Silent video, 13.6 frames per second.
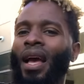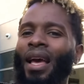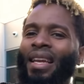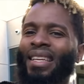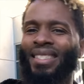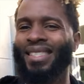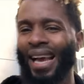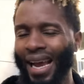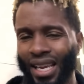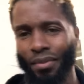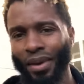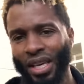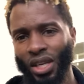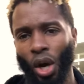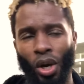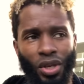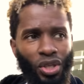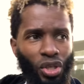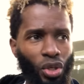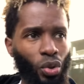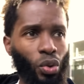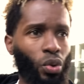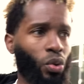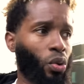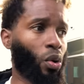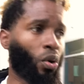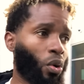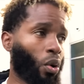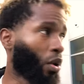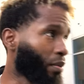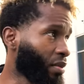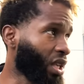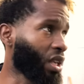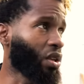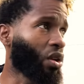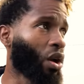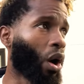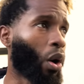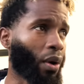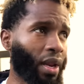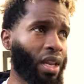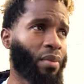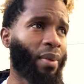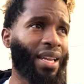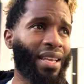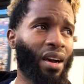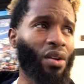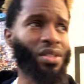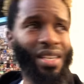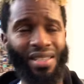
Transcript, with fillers: an indictment on you or me or anybody else.